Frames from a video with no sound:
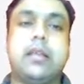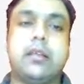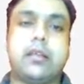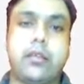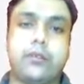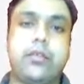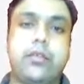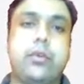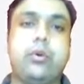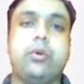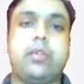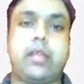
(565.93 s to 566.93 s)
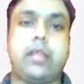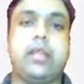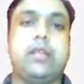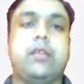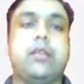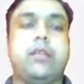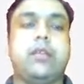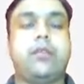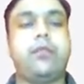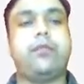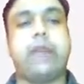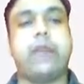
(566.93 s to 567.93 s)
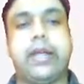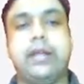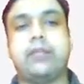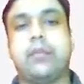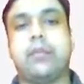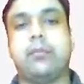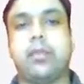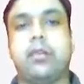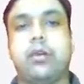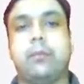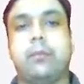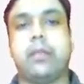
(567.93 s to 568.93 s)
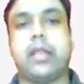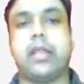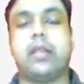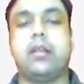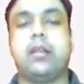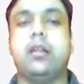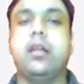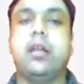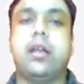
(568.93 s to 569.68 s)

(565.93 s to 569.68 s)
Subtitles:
If you find something complicated,